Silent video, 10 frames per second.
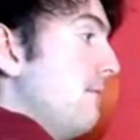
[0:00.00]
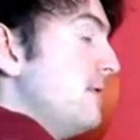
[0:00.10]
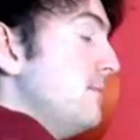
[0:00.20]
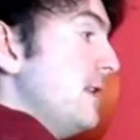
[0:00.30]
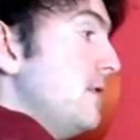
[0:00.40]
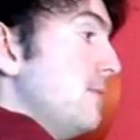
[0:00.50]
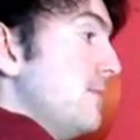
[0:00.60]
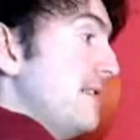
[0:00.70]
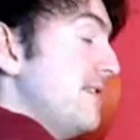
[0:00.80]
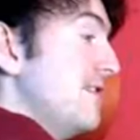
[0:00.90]
Which would
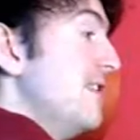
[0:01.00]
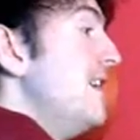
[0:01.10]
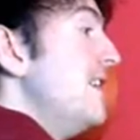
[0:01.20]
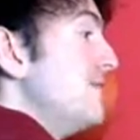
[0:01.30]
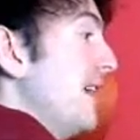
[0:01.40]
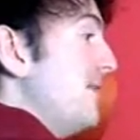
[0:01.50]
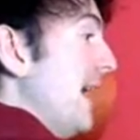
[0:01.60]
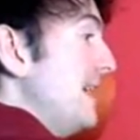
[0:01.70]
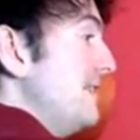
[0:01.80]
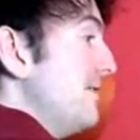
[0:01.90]
be, not
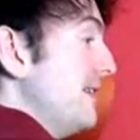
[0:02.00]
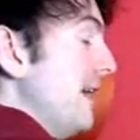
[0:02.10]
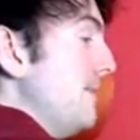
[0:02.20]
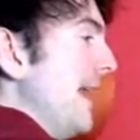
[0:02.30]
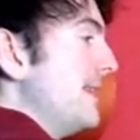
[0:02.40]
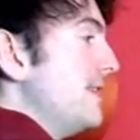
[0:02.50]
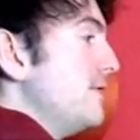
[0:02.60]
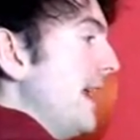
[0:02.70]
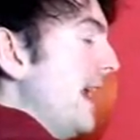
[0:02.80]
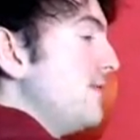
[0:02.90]
2030.
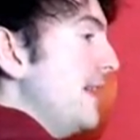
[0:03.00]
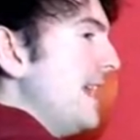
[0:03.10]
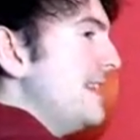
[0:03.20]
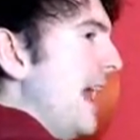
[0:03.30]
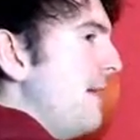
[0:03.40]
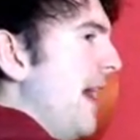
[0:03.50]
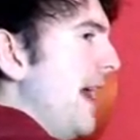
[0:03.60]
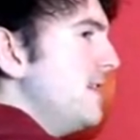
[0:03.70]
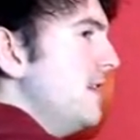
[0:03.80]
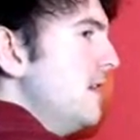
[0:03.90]

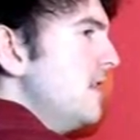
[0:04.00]
2027.